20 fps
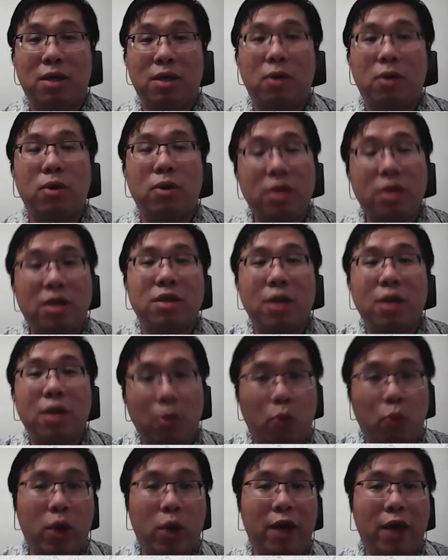Only the
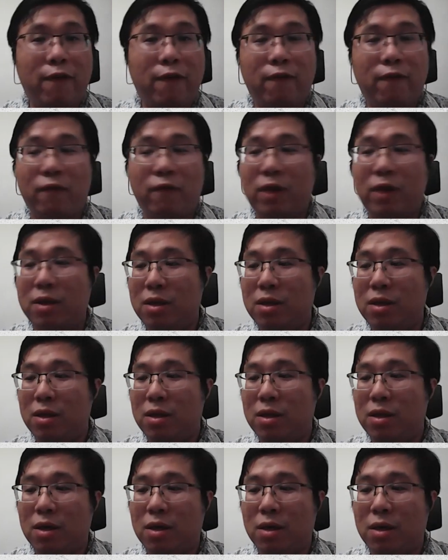third wave, when
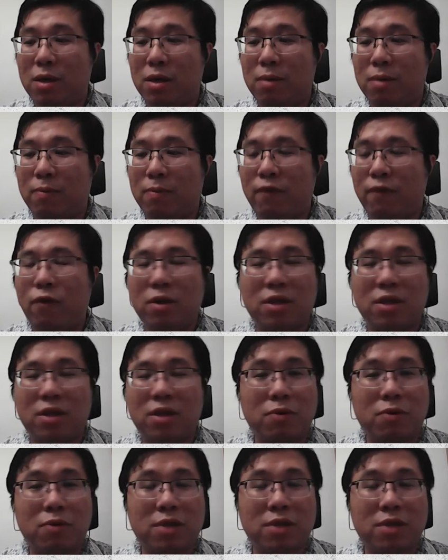before the
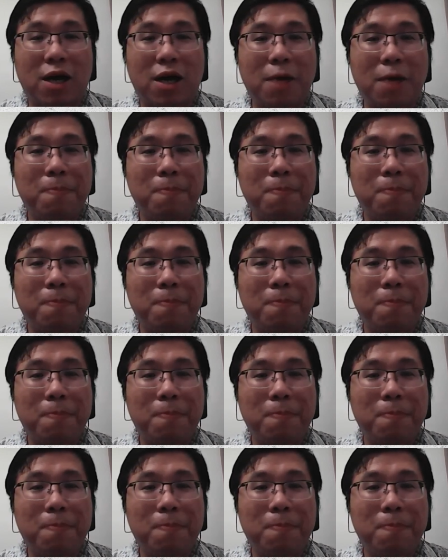Delta,